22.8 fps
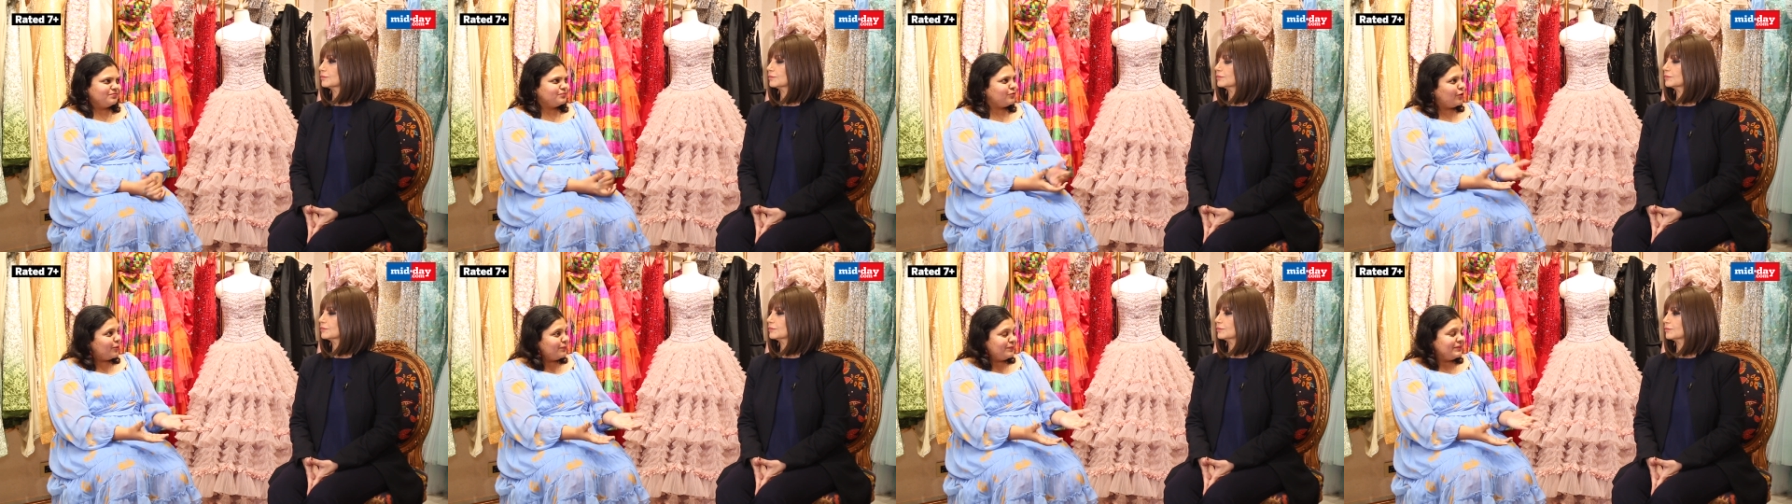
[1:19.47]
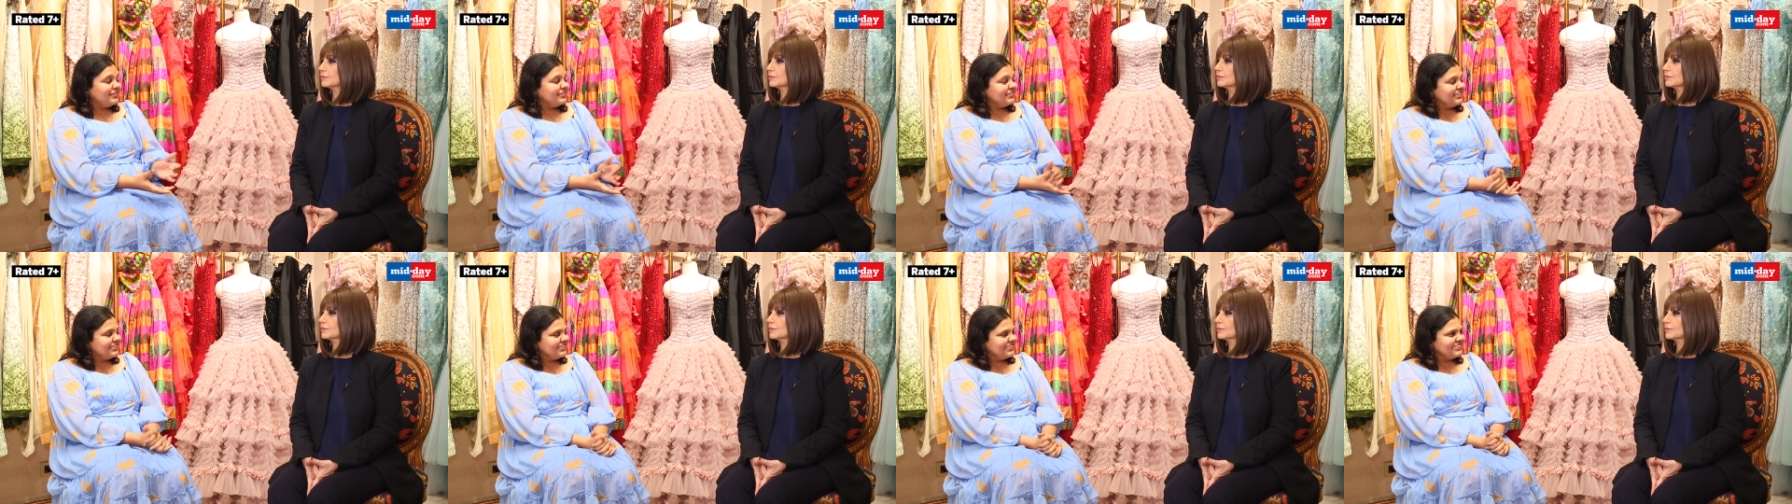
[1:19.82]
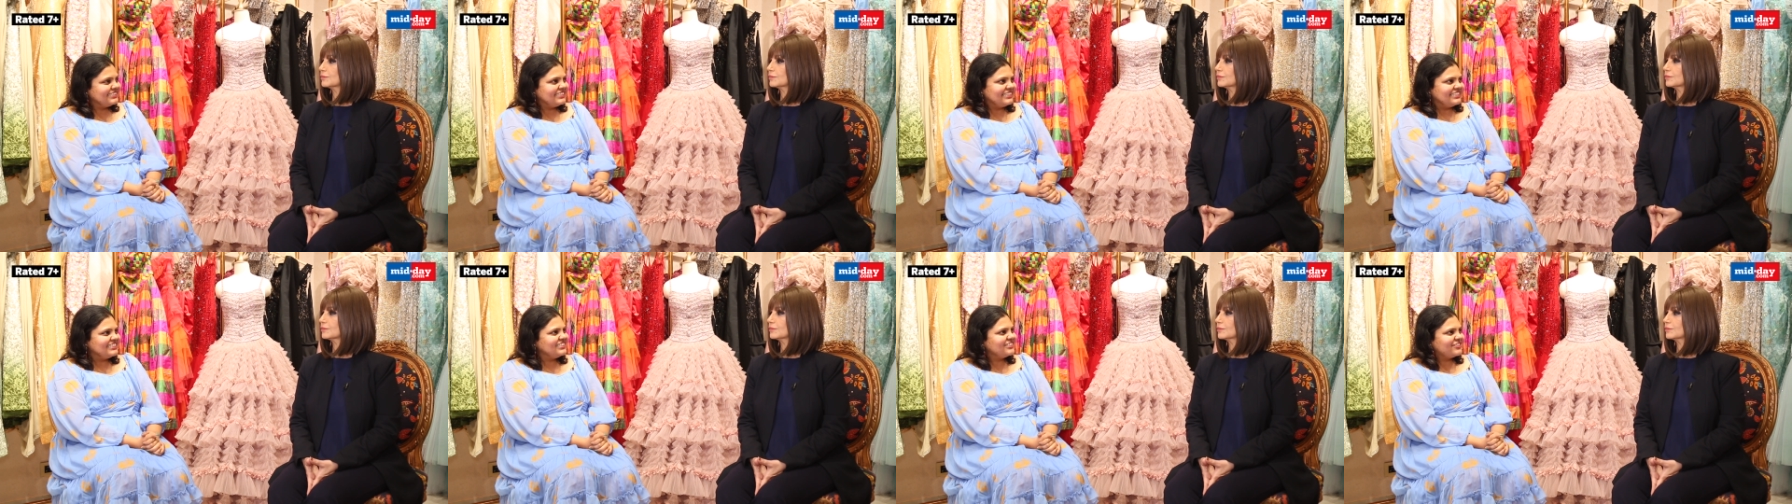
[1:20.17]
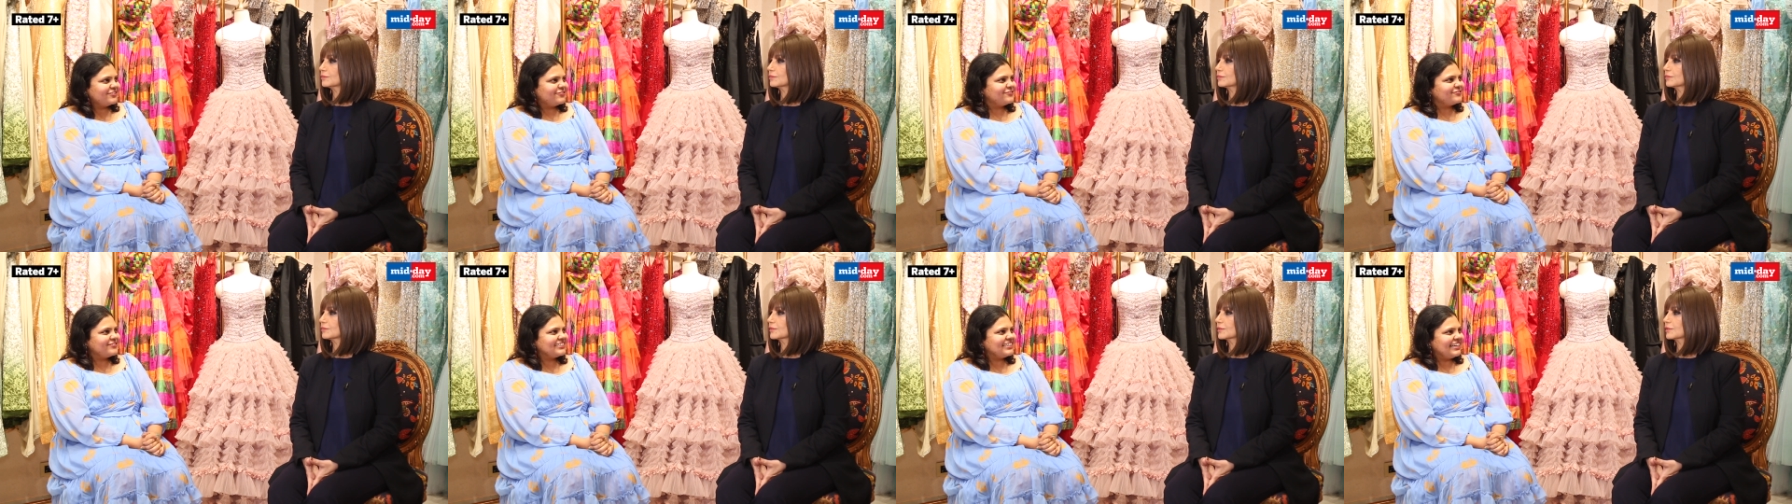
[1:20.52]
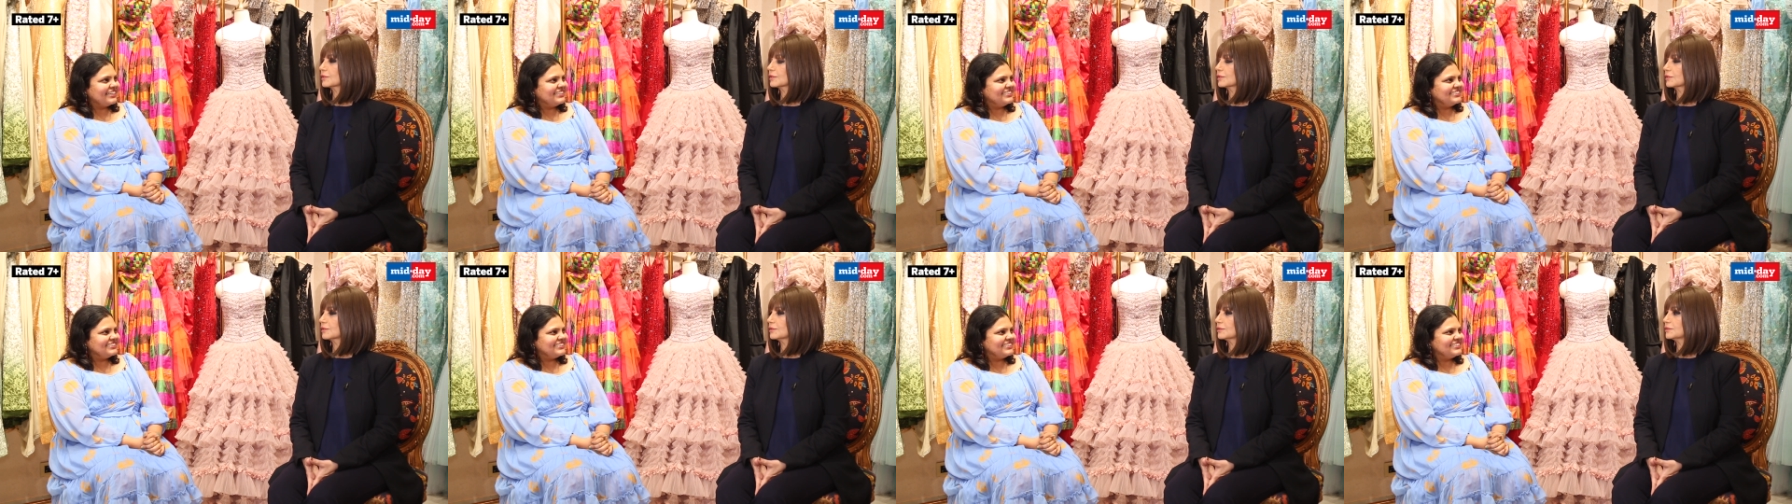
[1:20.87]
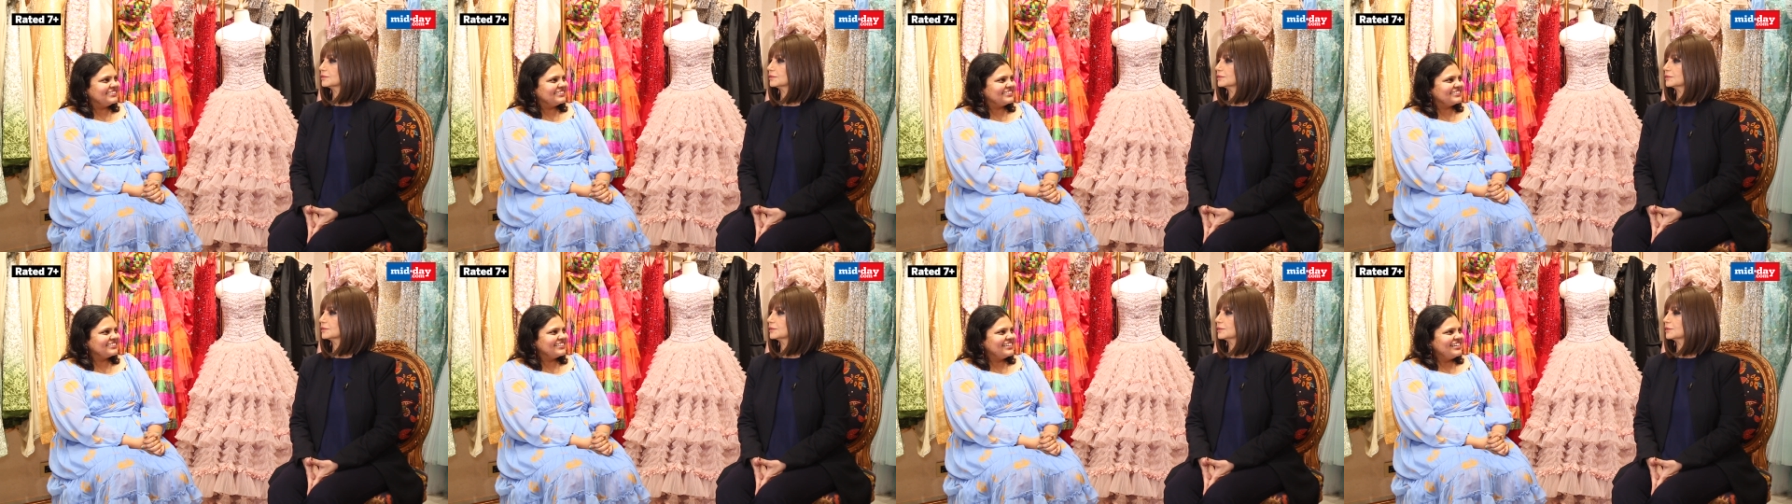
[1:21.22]
popular leading ladies of the
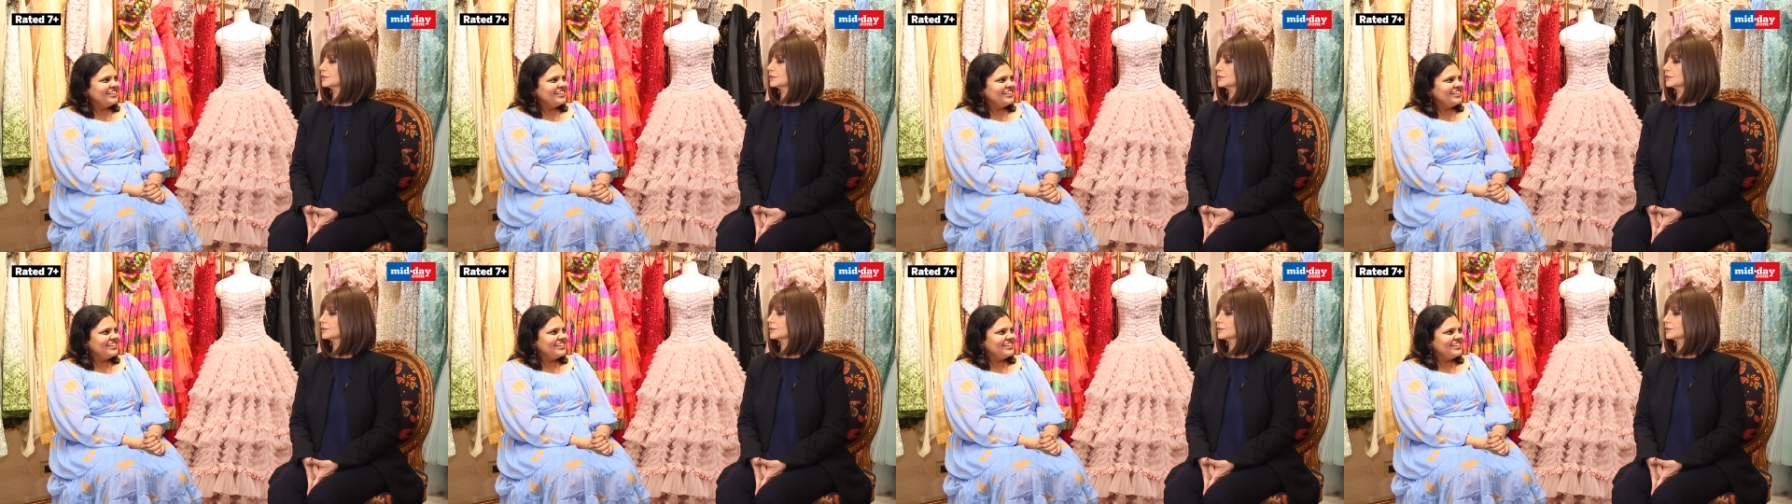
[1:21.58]
90s.